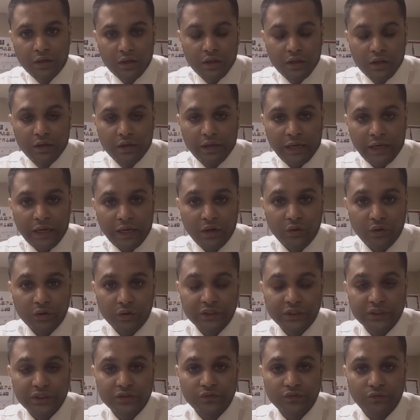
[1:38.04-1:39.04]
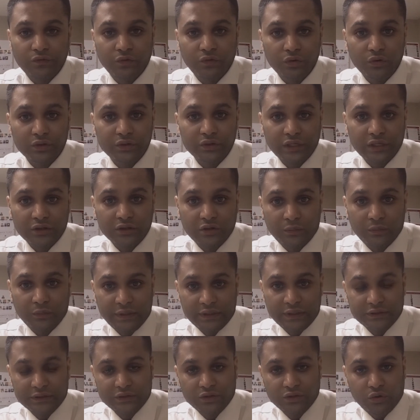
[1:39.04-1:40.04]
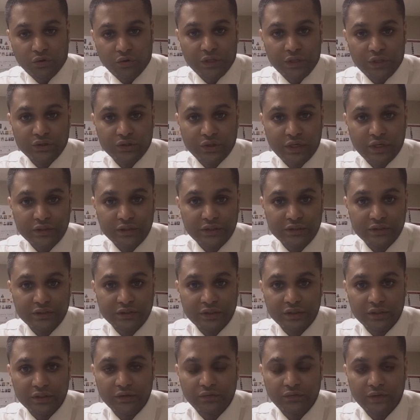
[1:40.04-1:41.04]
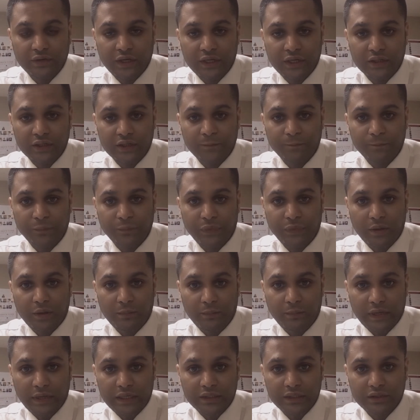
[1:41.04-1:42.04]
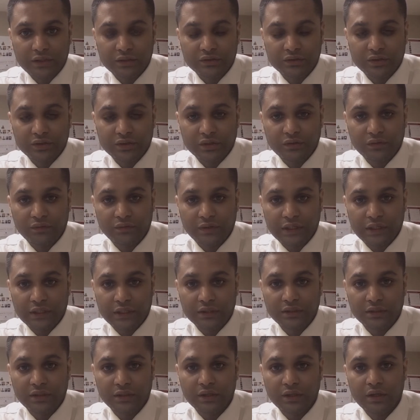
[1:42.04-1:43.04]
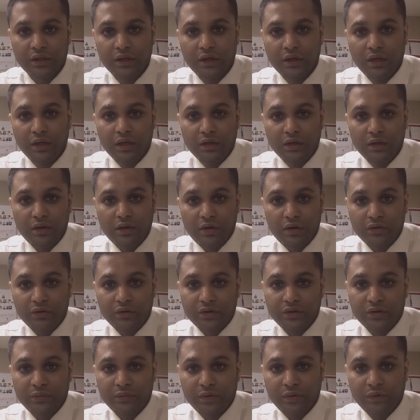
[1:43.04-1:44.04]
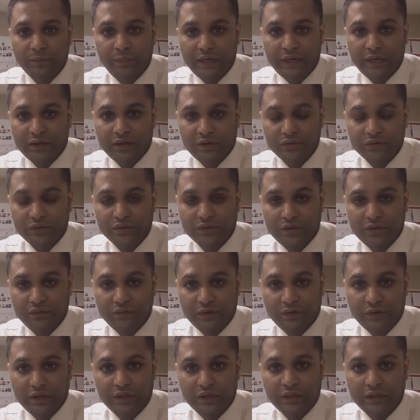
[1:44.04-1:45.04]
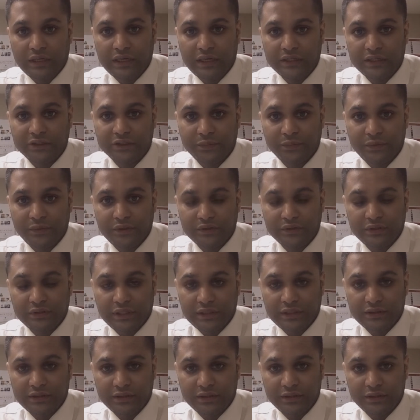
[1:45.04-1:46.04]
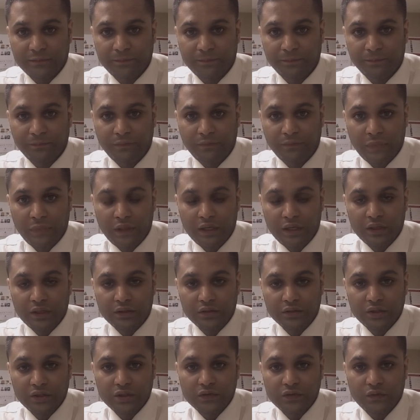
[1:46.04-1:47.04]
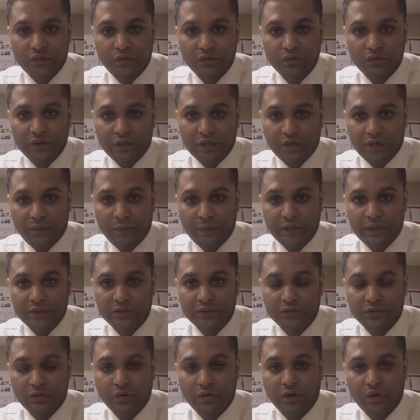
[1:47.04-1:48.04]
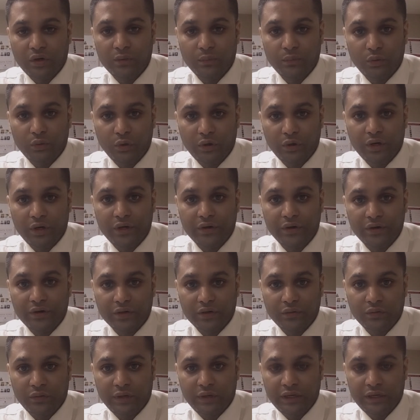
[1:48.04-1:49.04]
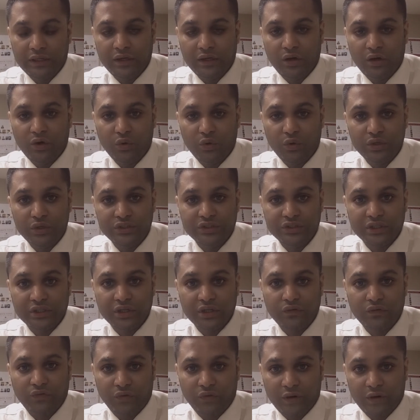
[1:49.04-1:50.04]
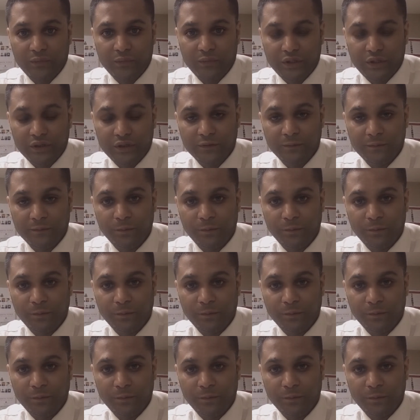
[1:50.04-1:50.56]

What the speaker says: Now these 4 documents, your education certificate, medical certificate, no criminal background certificate, and experience letter. These 4 documents your employer required original from you.